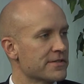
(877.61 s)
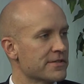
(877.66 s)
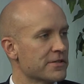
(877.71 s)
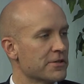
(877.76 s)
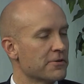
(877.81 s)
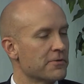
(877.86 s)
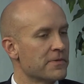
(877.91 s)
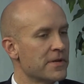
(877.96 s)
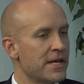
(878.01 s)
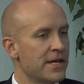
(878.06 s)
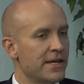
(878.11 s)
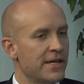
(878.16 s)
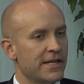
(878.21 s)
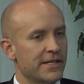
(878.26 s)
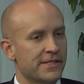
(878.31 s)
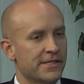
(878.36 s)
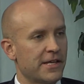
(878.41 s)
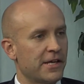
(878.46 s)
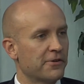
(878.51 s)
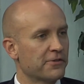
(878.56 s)
So
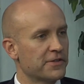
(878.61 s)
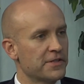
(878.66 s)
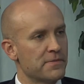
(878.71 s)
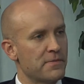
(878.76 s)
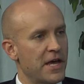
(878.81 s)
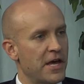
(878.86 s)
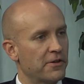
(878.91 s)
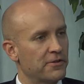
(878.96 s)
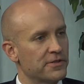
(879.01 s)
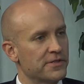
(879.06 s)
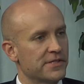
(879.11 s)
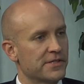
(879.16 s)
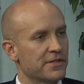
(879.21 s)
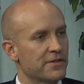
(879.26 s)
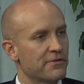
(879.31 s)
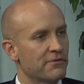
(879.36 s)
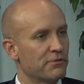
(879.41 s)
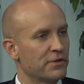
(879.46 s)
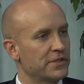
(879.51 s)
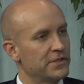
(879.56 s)
it's a healthy balance
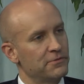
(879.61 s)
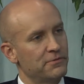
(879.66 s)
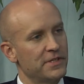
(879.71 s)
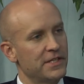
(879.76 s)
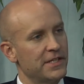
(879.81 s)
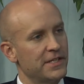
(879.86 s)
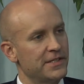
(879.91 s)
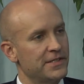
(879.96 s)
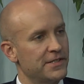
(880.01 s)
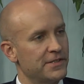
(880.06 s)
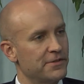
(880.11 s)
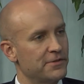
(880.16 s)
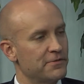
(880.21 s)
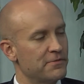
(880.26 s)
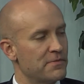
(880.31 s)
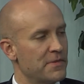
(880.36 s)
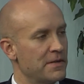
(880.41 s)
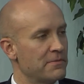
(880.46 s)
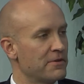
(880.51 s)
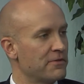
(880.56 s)
of what do we need to
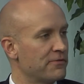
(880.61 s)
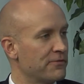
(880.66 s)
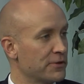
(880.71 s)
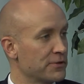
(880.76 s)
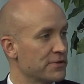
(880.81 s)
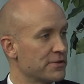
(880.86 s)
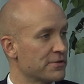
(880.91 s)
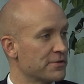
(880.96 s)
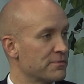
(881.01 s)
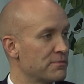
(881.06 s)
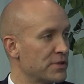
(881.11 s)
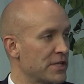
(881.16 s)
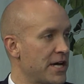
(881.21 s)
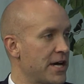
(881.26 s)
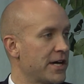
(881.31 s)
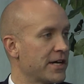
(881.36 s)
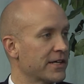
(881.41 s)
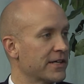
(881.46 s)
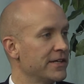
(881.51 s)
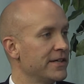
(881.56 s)
maybe filter,
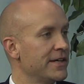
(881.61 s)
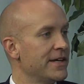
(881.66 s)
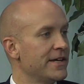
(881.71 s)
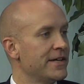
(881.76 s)
block,